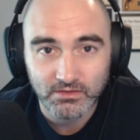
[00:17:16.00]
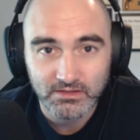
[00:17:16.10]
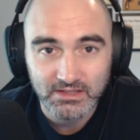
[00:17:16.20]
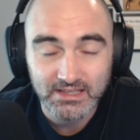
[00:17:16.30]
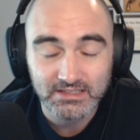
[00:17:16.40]

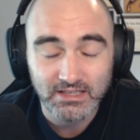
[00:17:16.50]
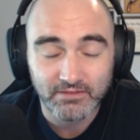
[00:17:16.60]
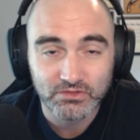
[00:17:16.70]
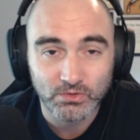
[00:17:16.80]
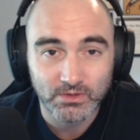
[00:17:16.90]
things
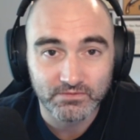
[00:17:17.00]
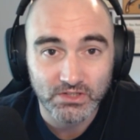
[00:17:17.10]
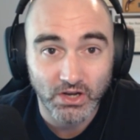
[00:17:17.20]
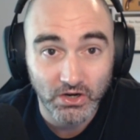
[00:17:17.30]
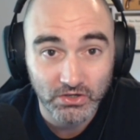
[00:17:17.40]
have sort of
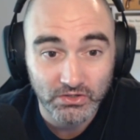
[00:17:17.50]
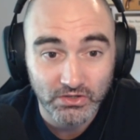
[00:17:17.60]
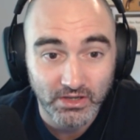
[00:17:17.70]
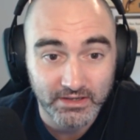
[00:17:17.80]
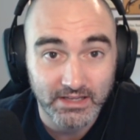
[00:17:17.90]

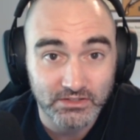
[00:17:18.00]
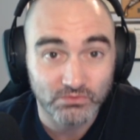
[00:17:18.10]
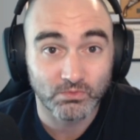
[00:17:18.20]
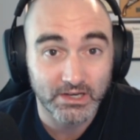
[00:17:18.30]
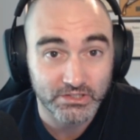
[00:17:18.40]
turned against
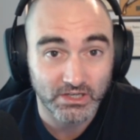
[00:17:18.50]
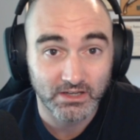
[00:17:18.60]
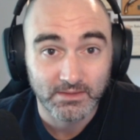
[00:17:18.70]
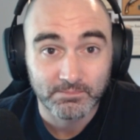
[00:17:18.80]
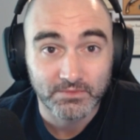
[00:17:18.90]

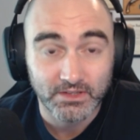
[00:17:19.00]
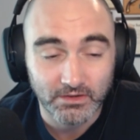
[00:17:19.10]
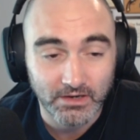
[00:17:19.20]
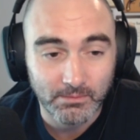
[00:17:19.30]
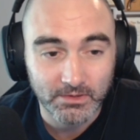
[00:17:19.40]
Russia.
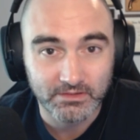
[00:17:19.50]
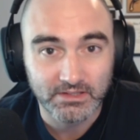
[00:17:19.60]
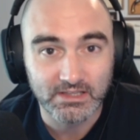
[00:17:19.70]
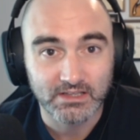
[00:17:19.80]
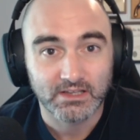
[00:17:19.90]
Remember,
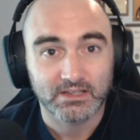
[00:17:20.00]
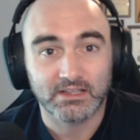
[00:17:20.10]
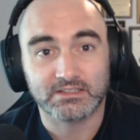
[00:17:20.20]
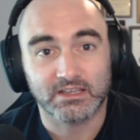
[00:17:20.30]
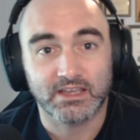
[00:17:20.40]

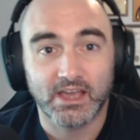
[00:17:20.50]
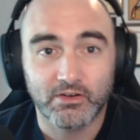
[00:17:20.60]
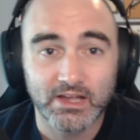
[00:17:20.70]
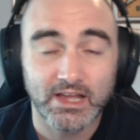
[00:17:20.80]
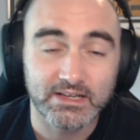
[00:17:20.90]
it's a
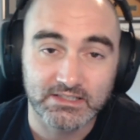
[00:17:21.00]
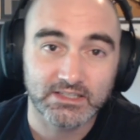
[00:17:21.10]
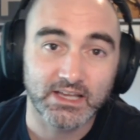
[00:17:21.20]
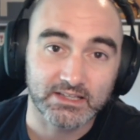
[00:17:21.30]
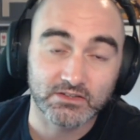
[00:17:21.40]
carrot and a
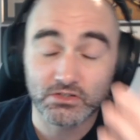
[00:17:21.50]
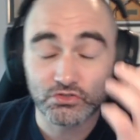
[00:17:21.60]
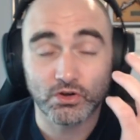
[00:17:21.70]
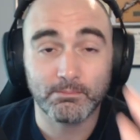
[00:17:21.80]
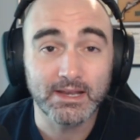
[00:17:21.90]
stick. There's a
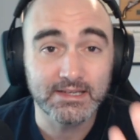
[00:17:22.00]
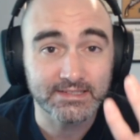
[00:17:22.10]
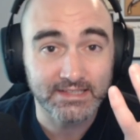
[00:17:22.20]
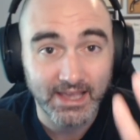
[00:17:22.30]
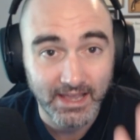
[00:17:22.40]

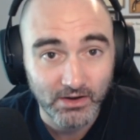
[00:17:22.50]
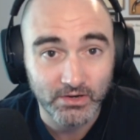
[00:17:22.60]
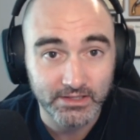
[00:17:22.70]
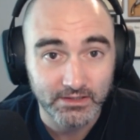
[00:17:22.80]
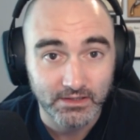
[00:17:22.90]
tremendous
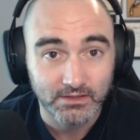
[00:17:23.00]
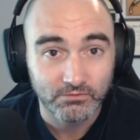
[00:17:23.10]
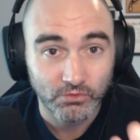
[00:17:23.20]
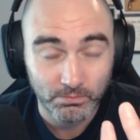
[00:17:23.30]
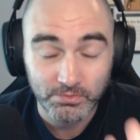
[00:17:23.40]
carrot
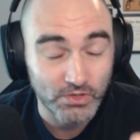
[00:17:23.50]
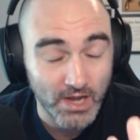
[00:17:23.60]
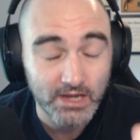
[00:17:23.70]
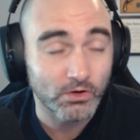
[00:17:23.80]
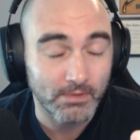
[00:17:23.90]
for
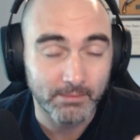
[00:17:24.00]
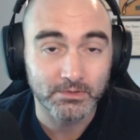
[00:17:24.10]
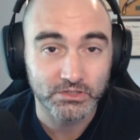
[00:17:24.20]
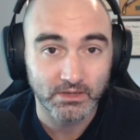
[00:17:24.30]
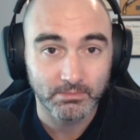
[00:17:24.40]
NATO
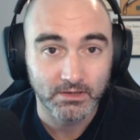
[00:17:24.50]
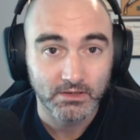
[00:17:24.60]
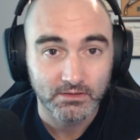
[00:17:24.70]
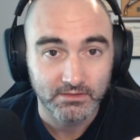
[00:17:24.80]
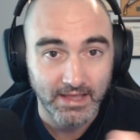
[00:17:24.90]
membership.
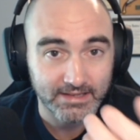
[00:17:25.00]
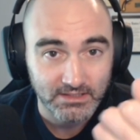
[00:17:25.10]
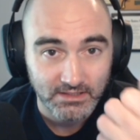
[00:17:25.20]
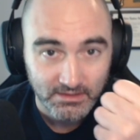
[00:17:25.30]
That's